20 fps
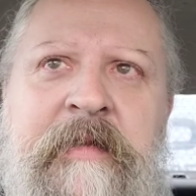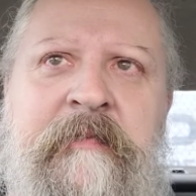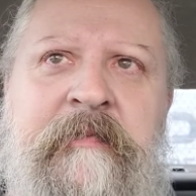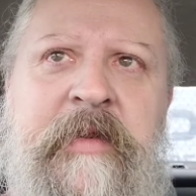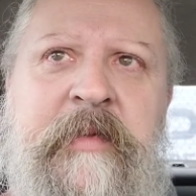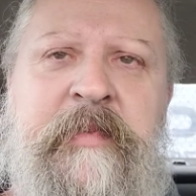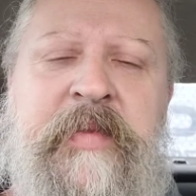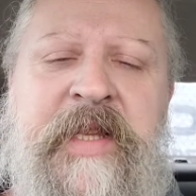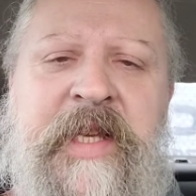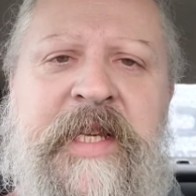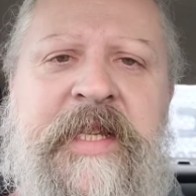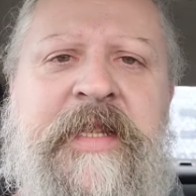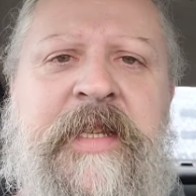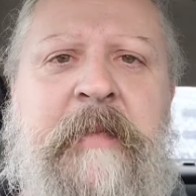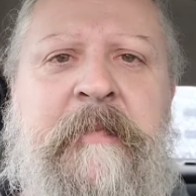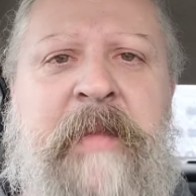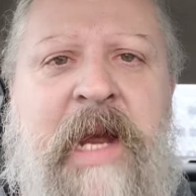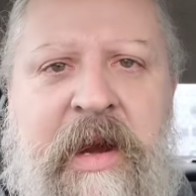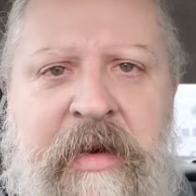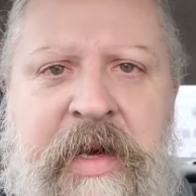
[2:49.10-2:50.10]
we placed
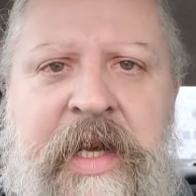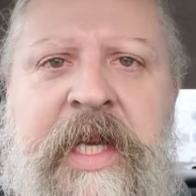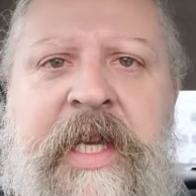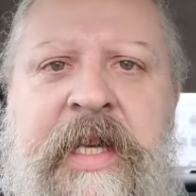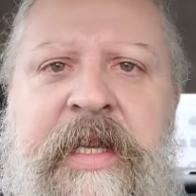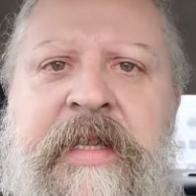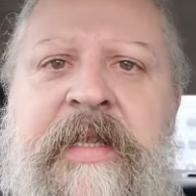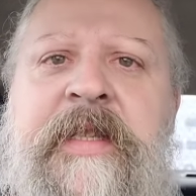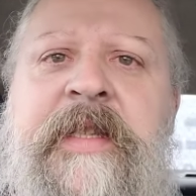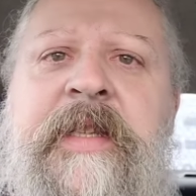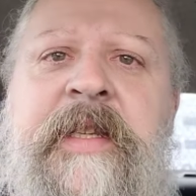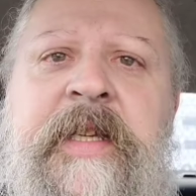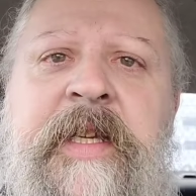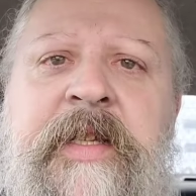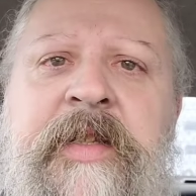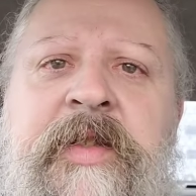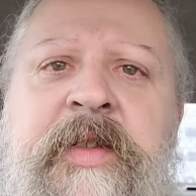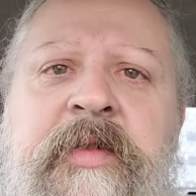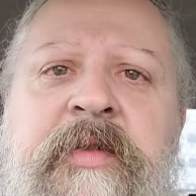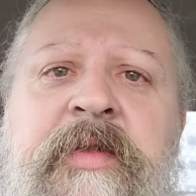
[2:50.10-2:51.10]
Americans
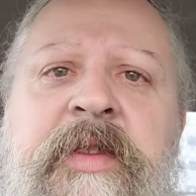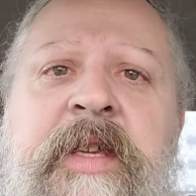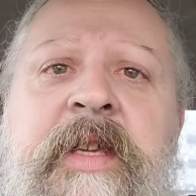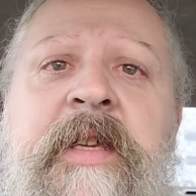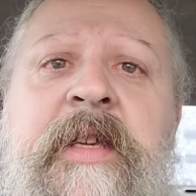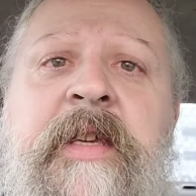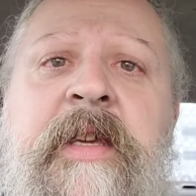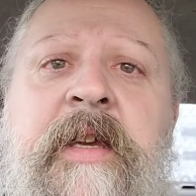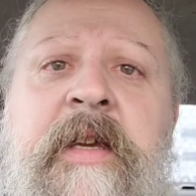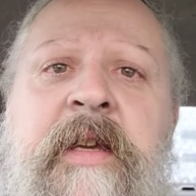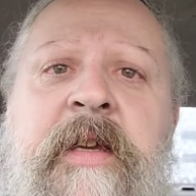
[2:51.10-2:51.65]
into the